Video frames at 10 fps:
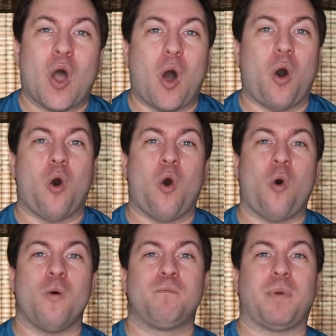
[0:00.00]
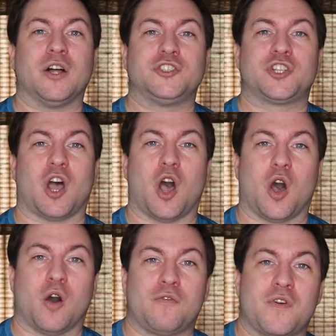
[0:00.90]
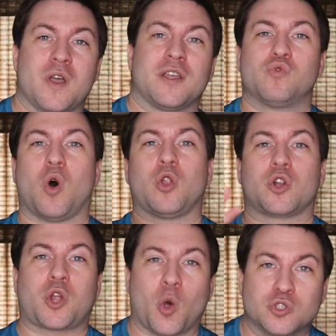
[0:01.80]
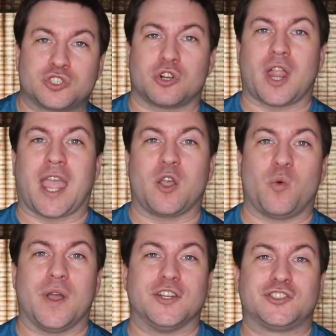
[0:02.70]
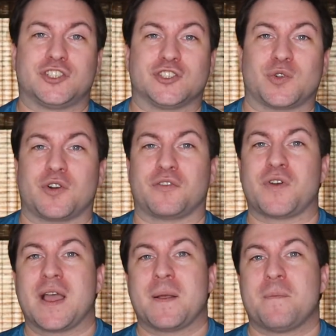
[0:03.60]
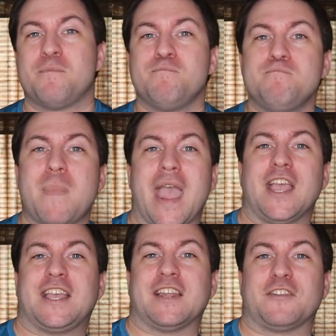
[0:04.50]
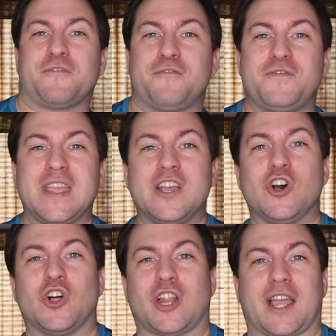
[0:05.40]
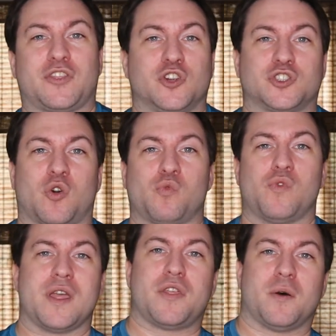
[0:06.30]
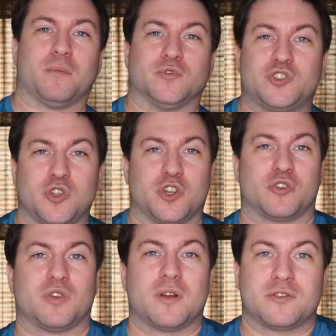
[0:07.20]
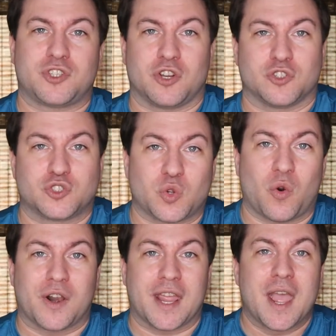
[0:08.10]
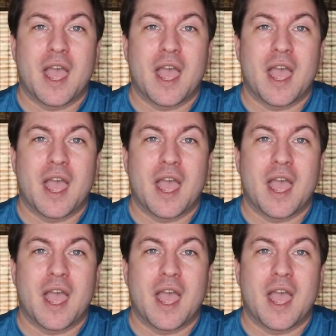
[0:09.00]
a whole bunch of roller coaster language to sort of make it feel like there's a rhythm to your story